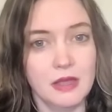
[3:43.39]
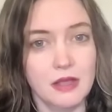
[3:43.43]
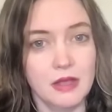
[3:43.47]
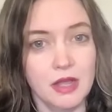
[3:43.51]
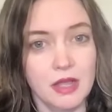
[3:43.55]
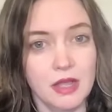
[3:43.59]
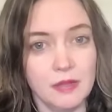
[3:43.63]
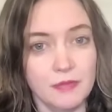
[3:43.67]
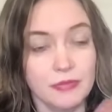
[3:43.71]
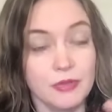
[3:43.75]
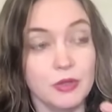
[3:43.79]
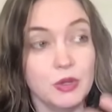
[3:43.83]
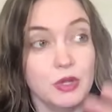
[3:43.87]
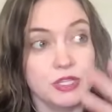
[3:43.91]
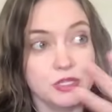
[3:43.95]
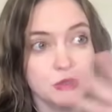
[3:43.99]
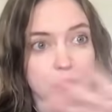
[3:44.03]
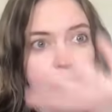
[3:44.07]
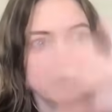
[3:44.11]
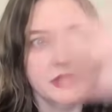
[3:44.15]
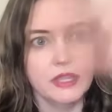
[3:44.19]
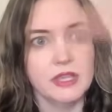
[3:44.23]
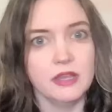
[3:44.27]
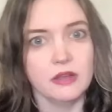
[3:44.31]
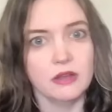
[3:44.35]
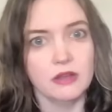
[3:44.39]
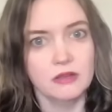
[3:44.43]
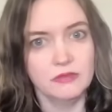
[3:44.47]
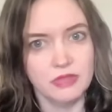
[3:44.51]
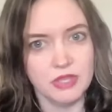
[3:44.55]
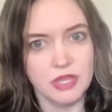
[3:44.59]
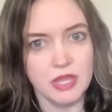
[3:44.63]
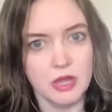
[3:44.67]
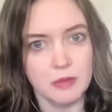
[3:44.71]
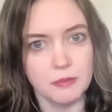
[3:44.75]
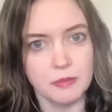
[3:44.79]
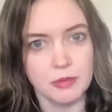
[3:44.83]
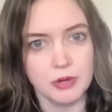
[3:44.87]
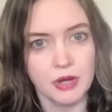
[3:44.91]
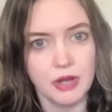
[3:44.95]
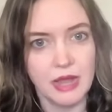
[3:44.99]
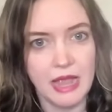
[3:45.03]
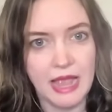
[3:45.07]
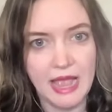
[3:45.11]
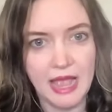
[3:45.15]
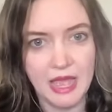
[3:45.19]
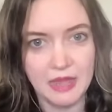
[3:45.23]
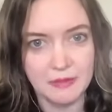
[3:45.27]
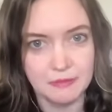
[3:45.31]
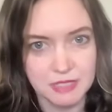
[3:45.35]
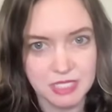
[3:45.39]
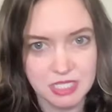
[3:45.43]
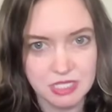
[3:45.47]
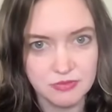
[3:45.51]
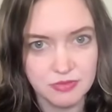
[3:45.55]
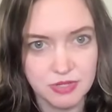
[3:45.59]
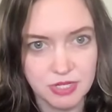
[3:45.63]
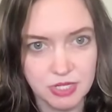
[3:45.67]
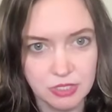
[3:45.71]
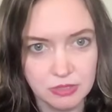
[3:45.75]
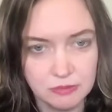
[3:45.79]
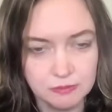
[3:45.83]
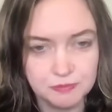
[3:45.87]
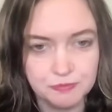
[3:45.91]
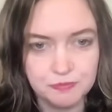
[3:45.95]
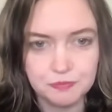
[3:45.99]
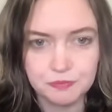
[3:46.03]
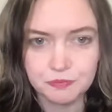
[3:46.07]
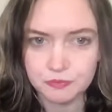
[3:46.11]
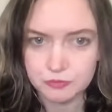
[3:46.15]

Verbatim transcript: um, it's one layer of the upper atmosphere,